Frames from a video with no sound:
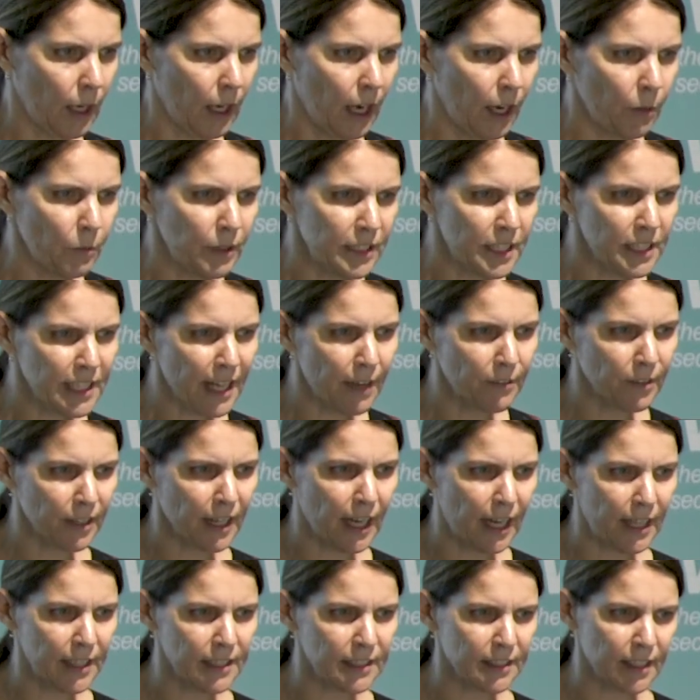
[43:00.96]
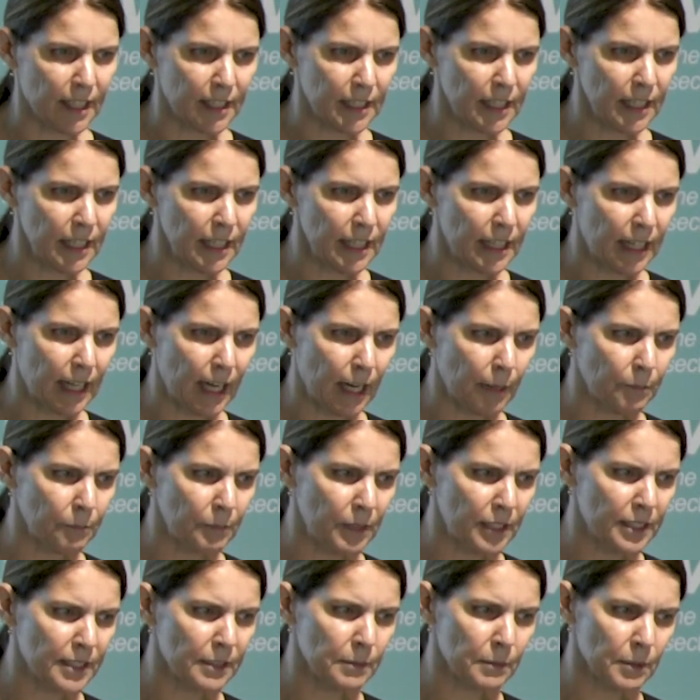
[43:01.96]
And we just have a case study.
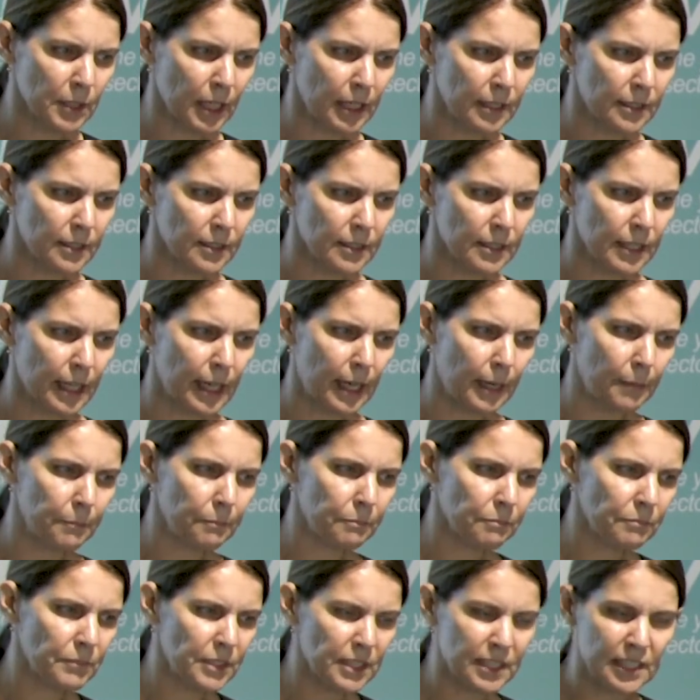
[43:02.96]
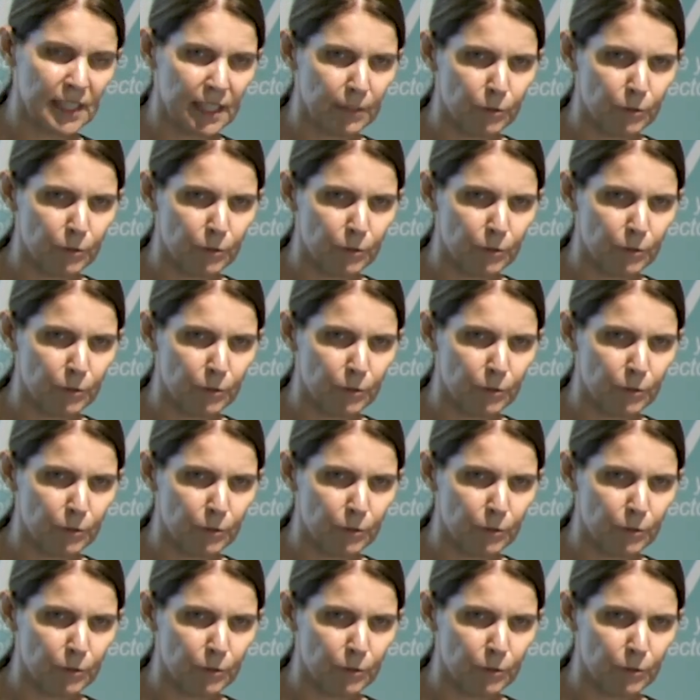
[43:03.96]
It's just to